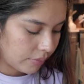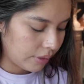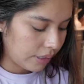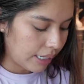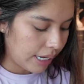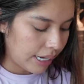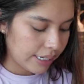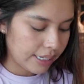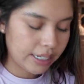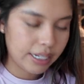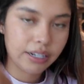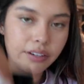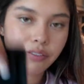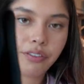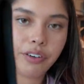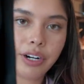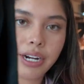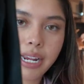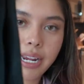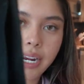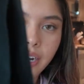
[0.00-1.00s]
Last thing
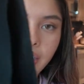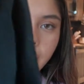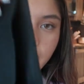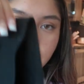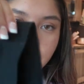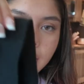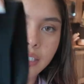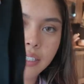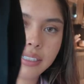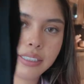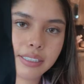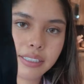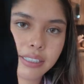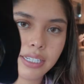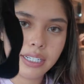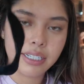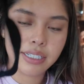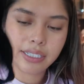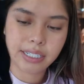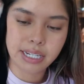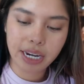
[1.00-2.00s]
for hair is
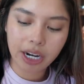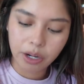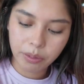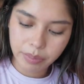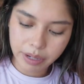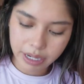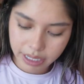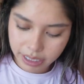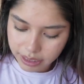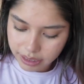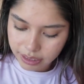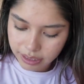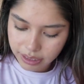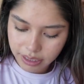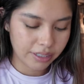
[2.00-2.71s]
this hairband.